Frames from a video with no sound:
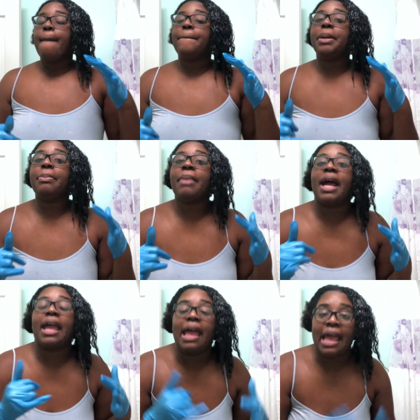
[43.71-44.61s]
But
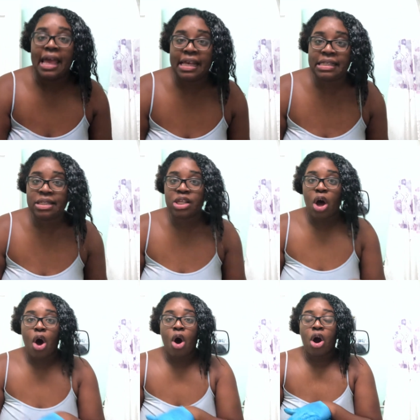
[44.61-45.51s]
my ends
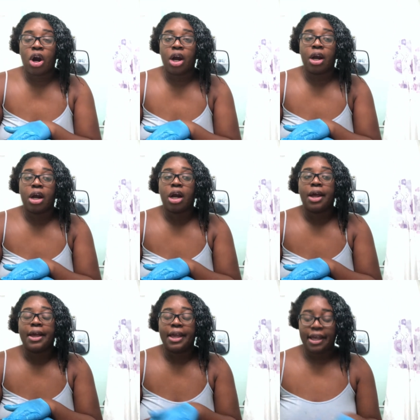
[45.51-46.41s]
are
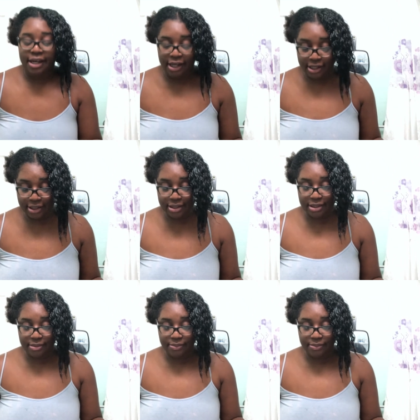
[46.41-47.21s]
hideous.